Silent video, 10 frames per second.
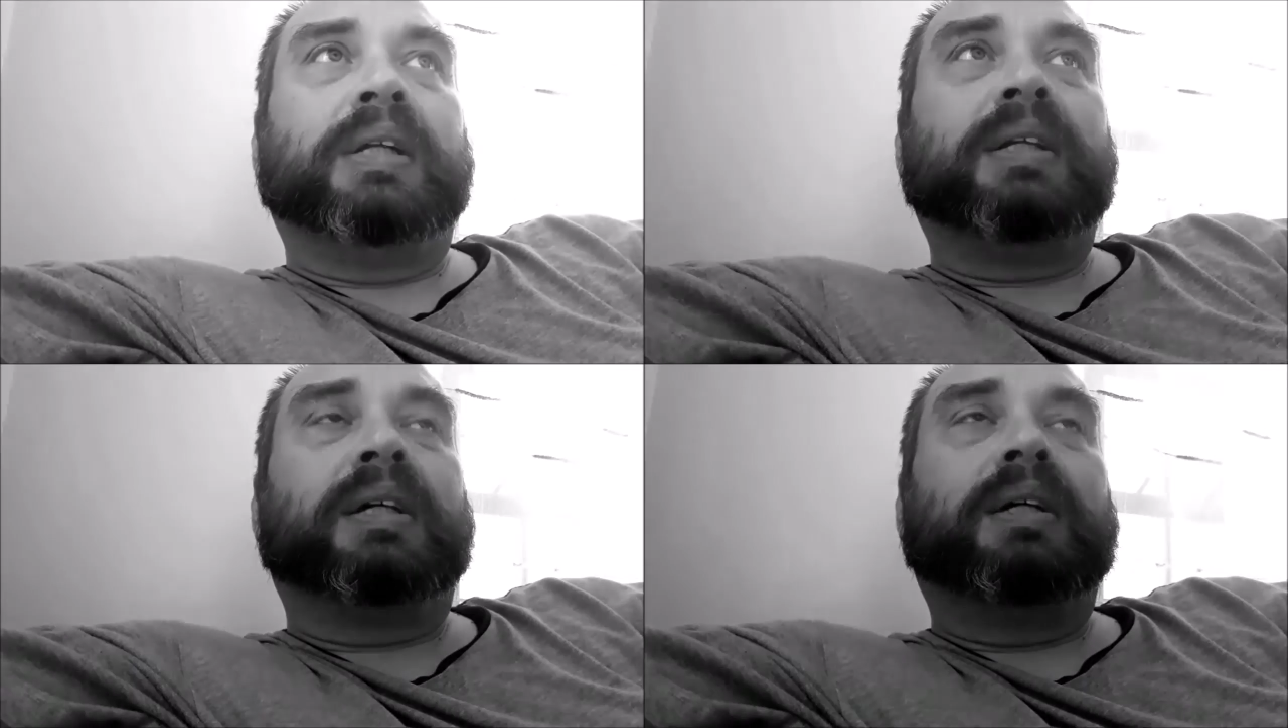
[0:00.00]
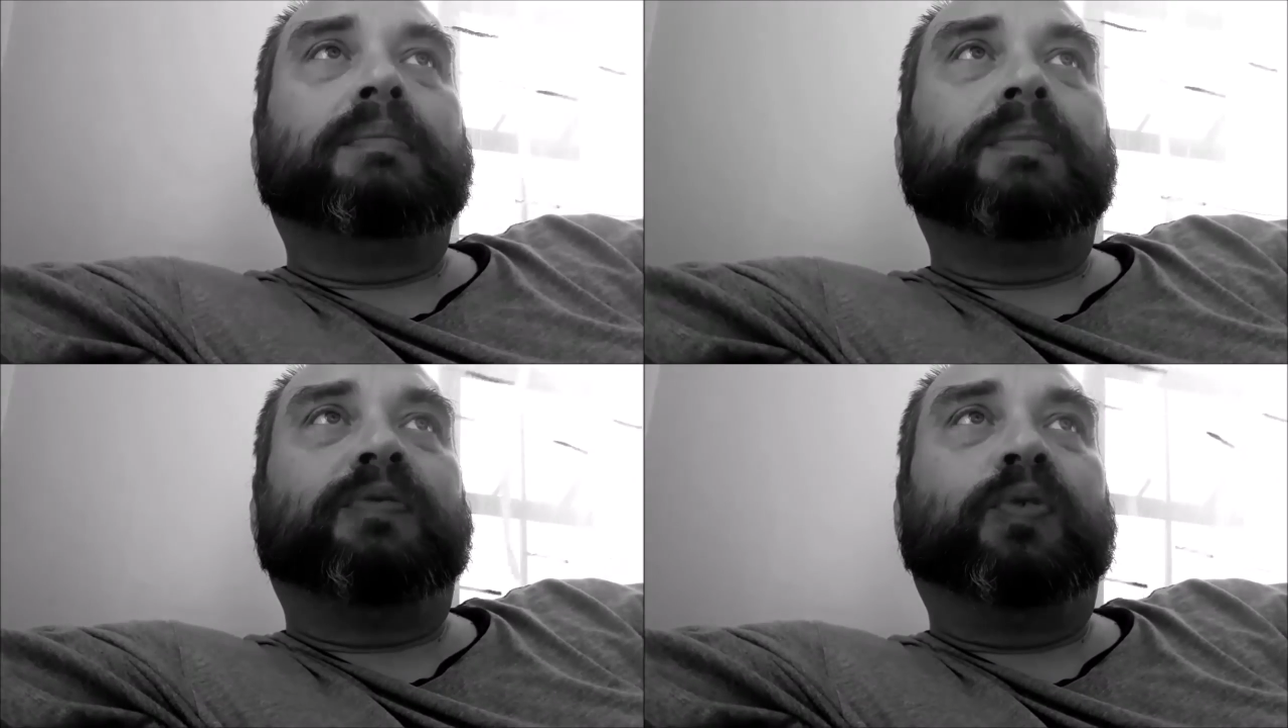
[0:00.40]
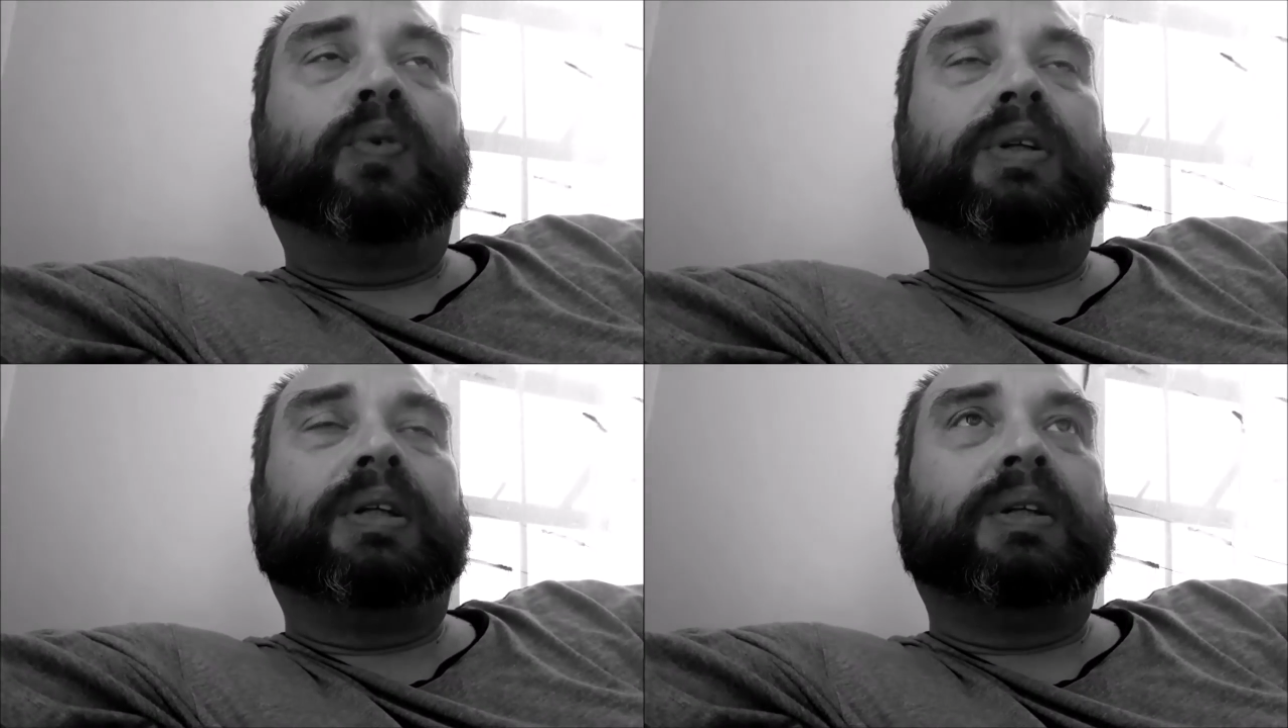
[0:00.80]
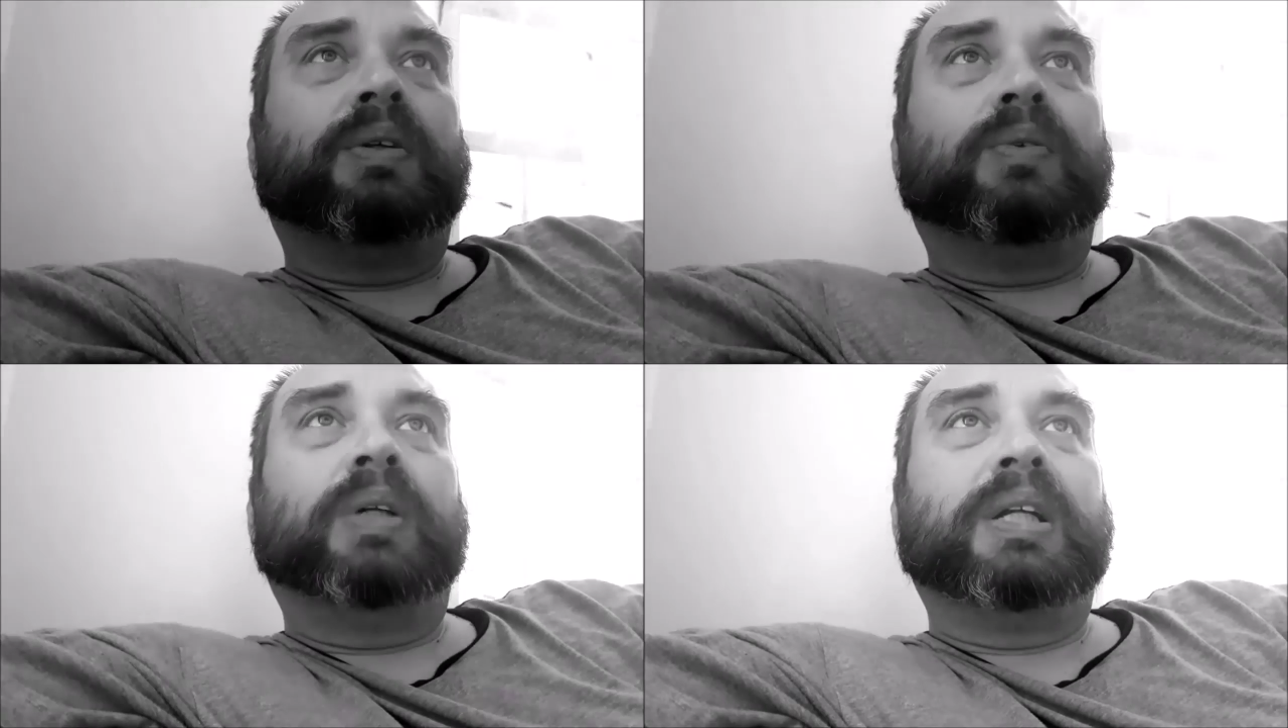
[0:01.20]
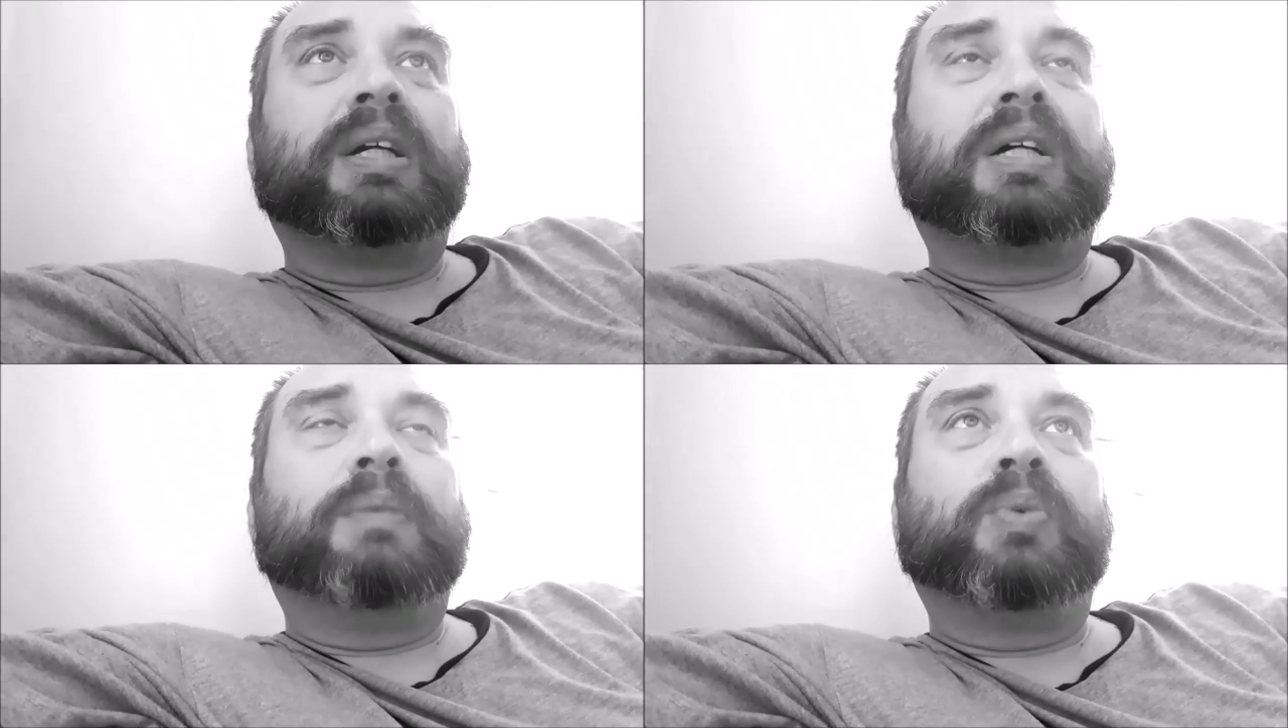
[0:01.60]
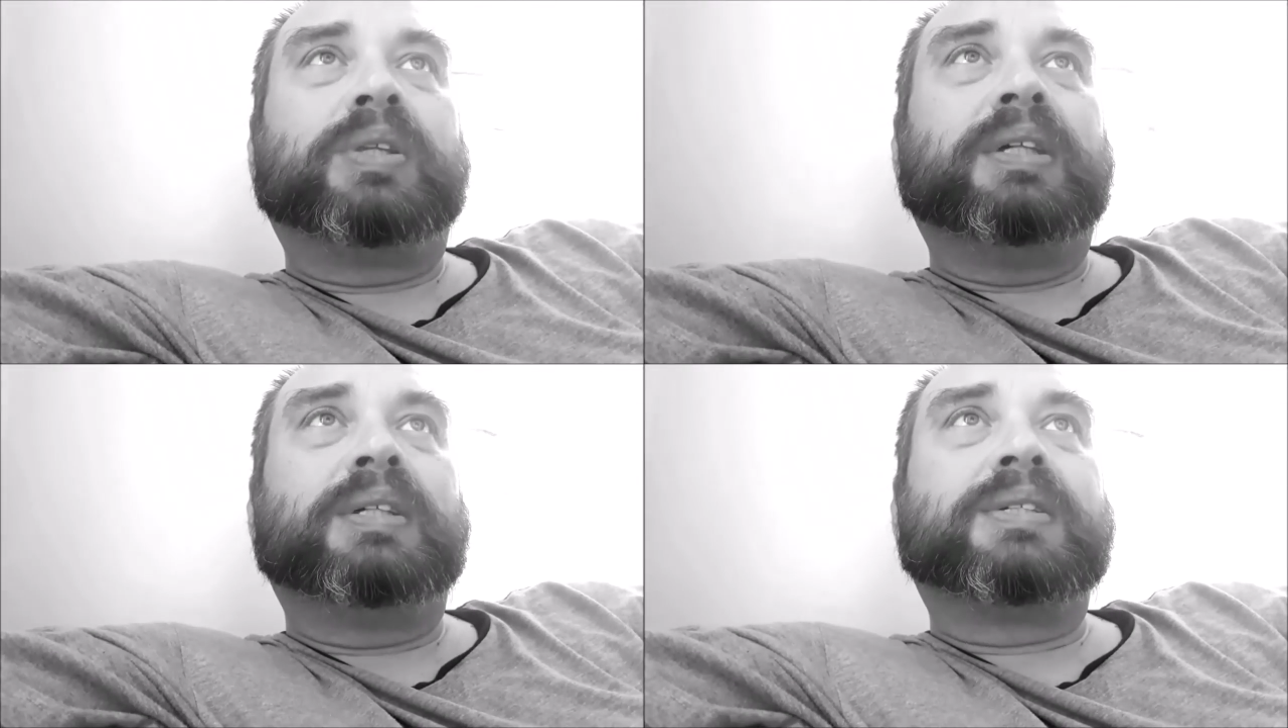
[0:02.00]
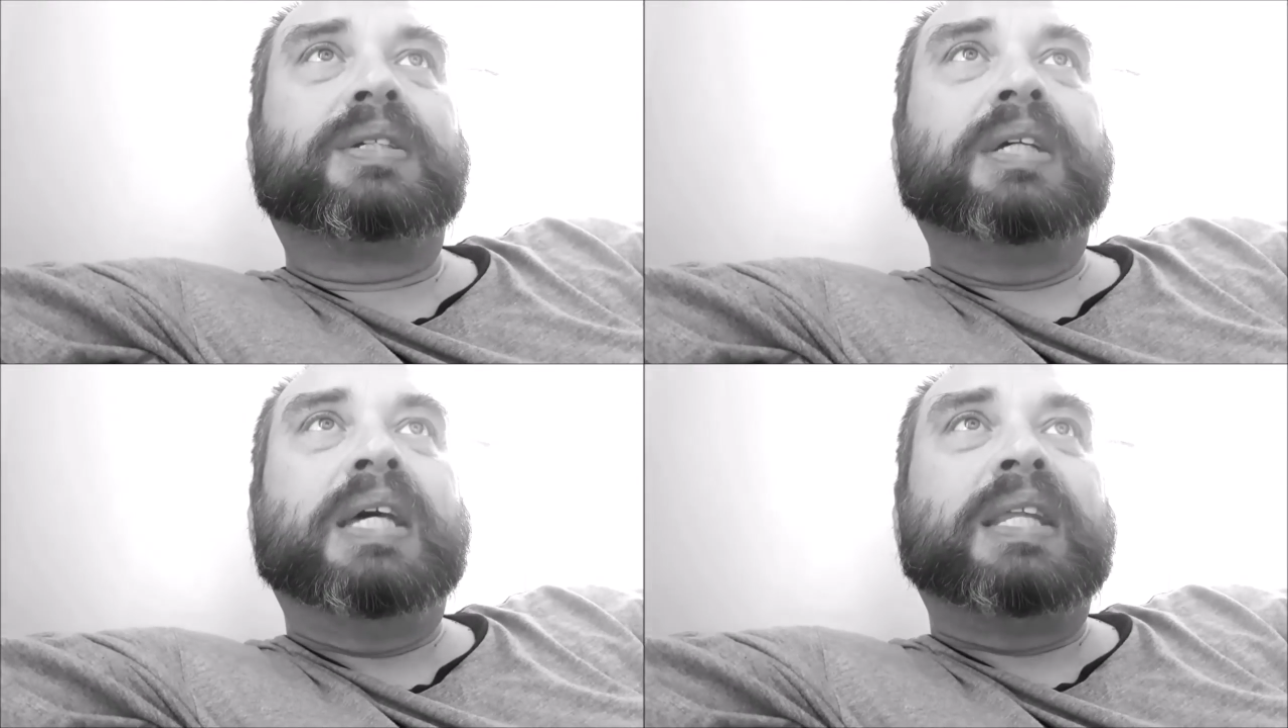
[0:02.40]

income, an income with this